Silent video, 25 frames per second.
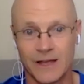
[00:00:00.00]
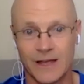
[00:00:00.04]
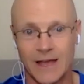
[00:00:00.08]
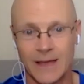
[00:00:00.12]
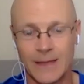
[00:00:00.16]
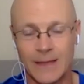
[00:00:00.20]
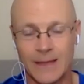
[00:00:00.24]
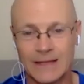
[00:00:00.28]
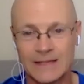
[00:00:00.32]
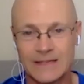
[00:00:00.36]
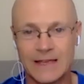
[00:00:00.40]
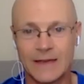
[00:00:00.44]

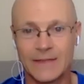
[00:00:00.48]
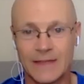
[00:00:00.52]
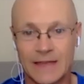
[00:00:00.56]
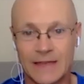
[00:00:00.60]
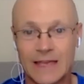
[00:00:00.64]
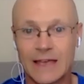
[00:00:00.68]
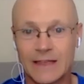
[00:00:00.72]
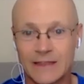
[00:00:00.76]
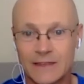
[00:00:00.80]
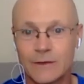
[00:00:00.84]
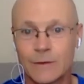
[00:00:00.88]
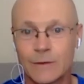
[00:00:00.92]
and that's how they
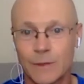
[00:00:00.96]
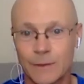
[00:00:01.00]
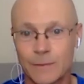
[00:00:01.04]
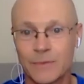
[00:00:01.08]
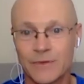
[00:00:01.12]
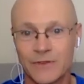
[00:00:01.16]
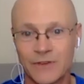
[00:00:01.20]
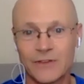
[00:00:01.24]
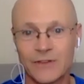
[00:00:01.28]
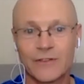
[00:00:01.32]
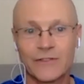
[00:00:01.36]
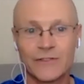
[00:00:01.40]
get to the
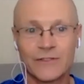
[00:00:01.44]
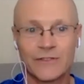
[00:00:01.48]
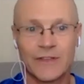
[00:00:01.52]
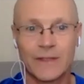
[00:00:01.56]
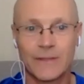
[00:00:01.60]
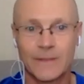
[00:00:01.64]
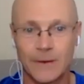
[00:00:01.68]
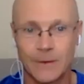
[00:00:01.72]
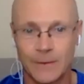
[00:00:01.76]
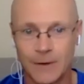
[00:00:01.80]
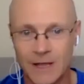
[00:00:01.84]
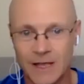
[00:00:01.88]
positions
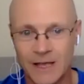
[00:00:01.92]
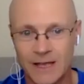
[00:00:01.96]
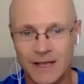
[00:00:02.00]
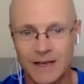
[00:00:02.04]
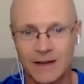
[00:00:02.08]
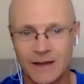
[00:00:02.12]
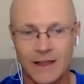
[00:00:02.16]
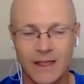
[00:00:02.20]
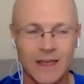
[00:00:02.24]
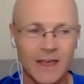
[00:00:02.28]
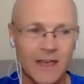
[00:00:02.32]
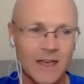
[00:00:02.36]
that they're in,